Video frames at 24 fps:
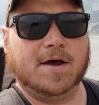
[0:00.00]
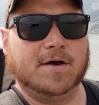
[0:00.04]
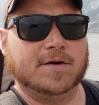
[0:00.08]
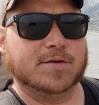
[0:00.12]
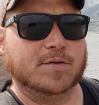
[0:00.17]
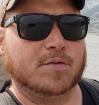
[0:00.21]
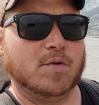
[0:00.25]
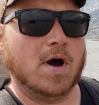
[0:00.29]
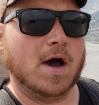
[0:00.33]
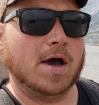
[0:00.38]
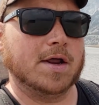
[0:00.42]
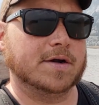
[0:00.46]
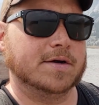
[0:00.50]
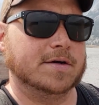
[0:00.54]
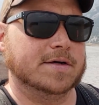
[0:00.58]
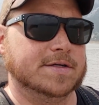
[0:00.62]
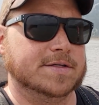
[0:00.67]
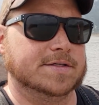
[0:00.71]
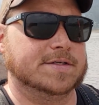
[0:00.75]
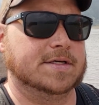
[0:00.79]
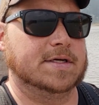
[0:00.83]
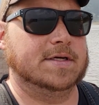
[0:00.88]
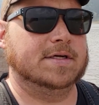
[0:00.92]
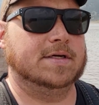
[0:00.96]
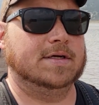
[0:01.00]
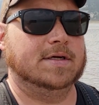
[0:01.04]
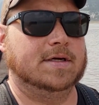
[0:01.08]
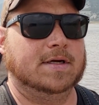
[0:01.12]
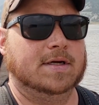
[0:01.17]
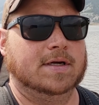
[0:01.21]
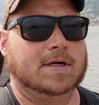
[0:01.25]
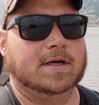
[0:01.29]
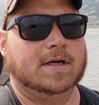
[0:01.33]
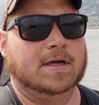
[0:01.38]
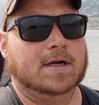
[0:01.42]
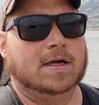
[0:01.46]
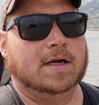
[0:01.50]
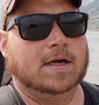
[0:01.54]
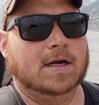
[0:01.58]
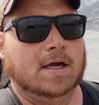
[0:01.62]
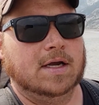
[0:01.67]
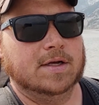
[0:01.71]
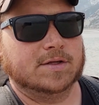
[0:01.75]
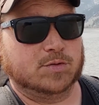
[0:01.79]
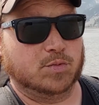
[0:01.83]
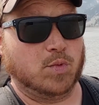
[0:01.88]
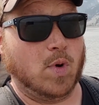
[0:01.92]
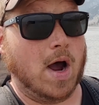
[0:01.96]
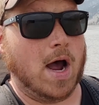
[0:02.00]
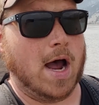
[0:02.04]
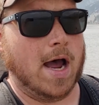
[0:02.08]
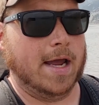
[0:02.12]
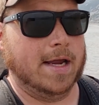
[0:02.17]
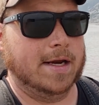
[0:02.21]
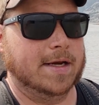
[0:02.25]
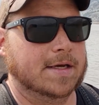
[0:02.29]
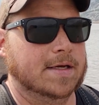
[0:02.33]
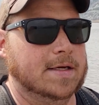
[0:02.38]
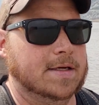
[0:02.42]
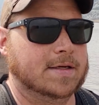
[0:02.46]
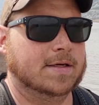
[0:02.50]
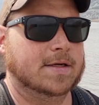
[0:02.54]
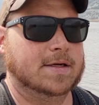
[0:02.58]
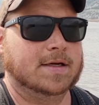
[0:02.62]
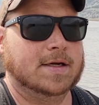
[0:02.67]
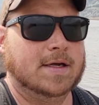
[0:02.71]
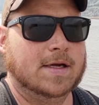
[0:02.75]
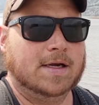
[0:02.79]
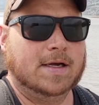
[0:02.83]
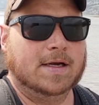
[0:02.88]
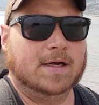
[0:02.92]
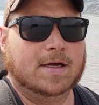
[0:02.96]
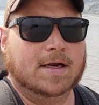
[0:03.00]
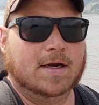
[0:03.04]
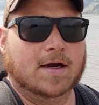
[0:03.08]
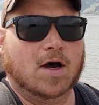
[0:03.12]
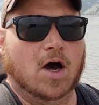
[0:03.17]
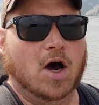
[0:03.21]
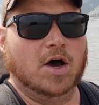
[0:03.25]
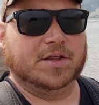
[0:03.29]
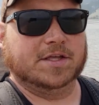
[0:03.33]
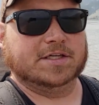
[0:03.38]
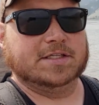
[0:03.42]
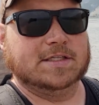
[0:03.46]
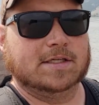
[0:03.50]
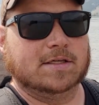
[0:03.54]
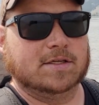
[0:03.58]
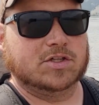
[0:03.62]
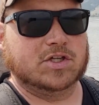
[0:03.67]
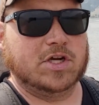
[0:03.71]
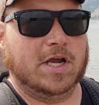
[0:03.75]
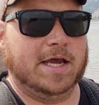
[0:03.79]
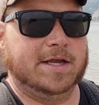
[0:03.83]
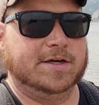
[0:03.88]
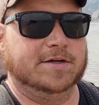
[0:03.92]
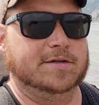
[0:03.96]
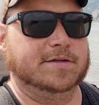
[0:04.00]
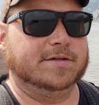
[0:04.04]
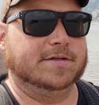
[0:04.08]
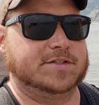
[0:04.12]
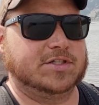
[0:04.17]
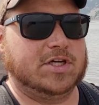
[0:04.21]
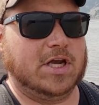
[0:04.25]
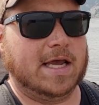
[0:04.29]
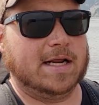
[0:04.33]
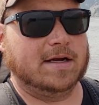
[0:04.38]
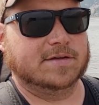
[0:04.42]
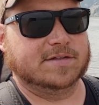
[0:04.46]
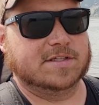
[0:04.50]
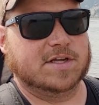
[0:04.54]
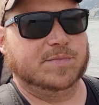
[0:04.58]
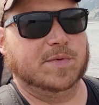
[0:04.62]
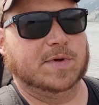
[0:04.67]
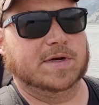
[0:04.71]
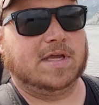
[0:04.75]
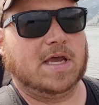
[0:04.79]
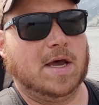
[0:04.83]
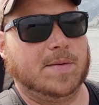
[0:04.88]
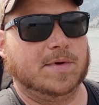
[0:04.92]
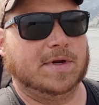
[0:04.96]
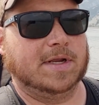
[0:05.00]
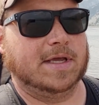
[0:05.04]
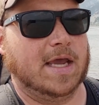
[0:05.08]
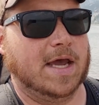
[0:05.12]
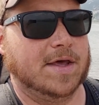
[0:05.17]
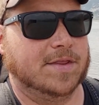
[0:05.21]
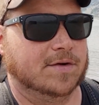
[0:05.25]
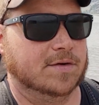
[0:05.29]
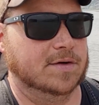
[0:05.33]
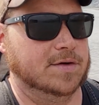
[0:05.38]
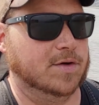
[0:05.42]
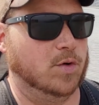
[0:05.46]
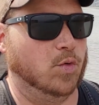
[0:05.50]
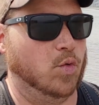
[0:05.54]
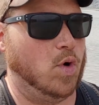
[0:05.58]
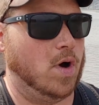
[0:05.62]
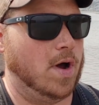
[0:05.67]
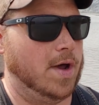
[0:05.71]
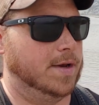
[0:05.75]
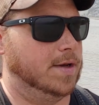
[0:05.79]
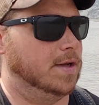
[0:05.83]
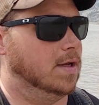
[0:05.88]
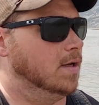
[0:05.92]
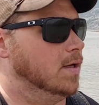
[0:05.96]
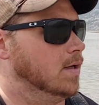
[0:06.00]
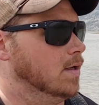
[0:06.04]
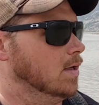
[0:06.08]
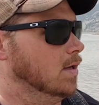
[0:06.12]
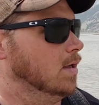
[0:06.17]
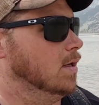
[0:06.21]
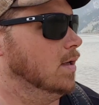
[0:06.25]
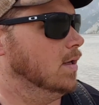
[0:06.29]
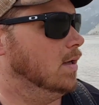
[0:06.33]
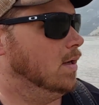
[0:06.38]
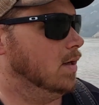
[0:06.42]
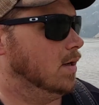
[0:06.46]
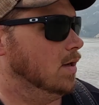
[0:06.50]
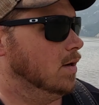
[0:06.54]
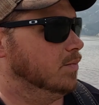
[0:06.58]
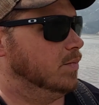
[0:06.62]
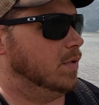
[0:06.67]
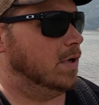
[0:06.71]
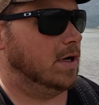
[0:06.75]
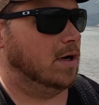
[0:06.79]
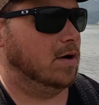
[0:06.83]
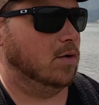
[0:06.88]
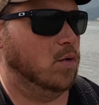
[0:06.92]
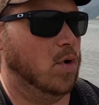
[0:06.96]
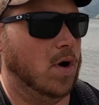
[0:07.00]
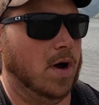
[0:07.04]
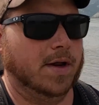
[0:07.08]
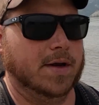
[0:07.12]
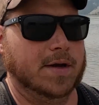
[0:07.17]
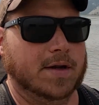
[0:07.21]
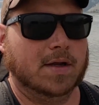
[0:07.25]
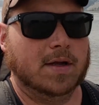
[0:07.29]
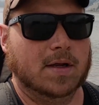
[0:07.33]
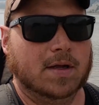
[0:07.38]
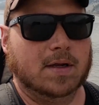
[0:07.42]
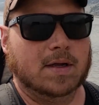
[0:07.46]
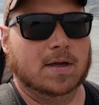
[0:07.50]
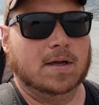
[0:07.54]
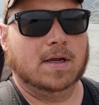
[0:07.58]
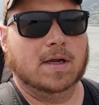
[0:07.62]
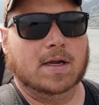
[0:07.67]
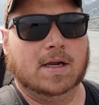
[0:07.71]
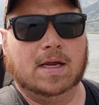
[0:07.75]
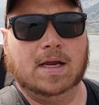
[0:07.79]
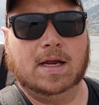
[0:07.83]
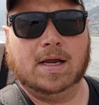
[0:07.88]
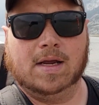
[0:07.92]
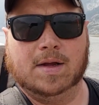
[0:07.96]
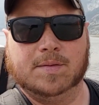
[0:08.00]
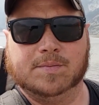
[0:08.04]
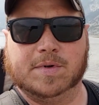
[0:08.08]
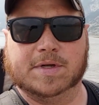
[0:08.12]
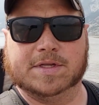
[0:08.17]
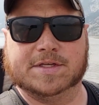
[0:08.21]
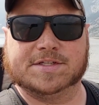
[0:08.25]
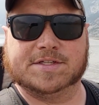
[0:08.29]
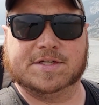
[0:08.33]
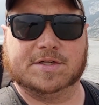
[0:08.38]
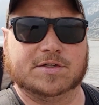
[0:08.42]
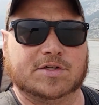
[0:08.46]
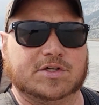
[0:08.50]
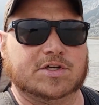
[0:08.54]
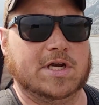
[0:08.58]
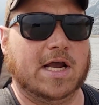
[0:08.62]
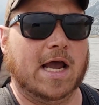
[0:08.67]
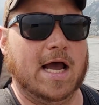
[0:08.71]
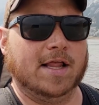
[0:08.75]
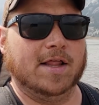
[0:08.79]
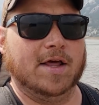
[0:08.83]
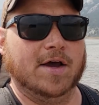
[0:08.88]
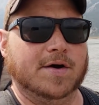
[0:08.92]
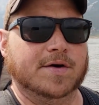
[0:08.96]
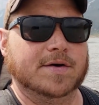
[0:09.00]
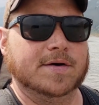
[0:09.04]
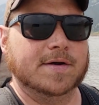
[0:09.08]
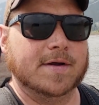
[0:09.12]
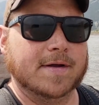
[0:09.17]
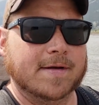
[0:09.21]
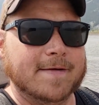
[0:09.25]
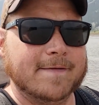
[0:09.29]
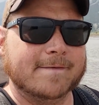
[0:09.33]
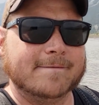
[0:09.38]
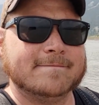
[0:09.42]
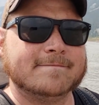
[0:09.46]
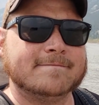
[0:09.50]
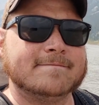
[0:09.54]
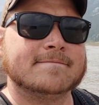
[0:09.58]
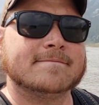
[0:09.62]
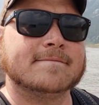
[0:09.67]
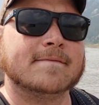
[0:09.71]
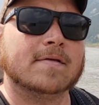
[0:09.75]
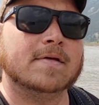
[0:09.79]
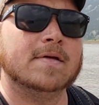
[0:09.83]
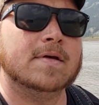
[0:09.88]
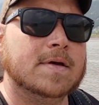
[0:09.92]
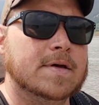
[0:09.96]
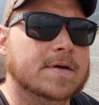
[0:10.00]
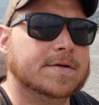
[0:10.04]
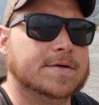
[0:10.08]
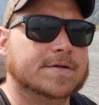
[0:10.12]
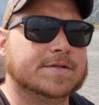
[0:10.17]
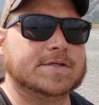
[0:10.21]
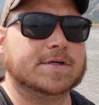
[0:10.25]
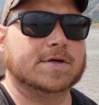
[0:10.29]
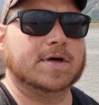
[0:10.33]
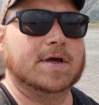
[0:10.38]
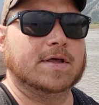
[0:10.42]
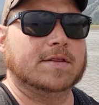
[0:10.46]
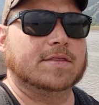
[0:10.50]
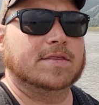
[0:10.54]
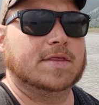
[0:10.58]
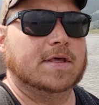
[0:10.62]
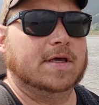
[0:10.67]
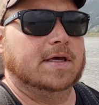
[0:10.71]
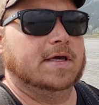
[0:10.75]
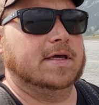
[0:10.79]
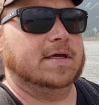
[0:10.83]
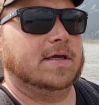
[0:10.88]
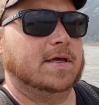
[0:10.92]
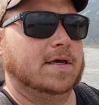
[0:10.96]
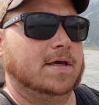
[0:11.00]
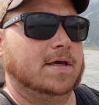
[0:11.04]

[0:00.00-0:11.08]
the water it's wide. All these little channels have been coming together into one bigger one, but it's still shallow. So I think